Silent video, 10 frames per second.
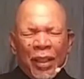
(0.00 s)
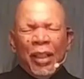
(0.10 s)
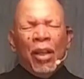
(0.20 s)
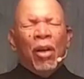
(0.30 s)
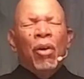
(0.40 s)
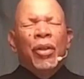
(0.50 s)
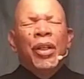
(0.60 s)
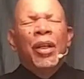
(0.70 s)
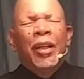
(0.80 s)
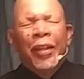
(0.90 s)
and all the
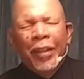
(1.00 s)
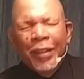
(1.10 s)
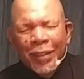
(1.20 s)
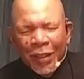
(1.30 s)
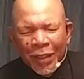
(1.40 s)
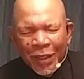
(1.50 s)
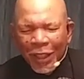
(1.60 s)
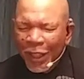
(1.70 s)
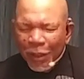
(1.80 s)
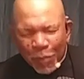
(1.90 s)
honor,
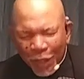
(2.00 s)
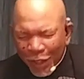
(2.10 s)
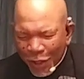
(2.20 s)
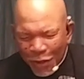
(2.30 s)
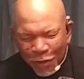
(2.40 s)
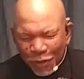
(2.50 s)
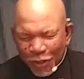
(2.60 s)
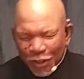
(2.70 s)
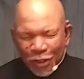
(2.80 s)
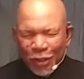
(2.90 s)
it
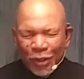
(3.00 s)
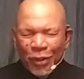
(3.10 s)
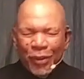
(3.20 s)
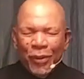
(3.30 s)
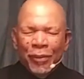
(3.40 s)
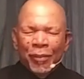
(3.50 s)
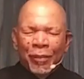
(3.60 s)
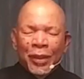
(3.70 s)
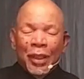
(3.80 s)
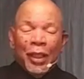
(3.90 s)
belongs to you.
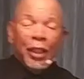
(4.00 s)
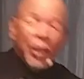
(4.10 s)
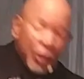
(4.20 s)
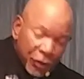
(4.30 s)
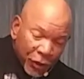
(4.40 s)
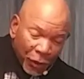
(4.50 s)
And it is so.